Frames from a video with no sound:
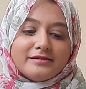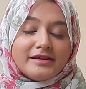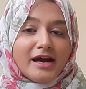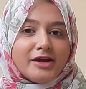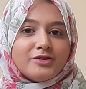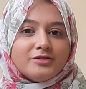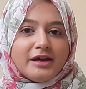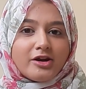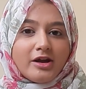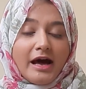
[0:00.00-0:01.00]
yeah, you know,
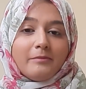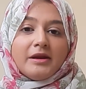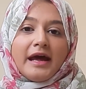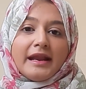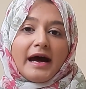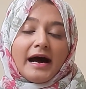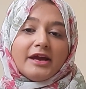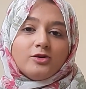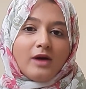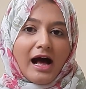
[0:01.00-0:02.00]
that all happened. And
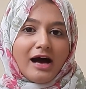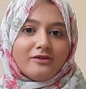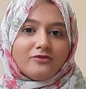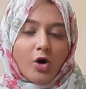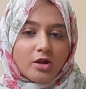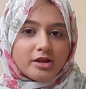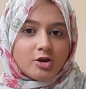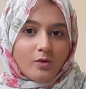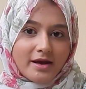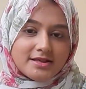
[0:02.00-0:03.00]
I do have all the
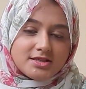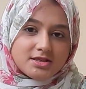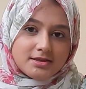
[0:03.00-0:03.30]
requests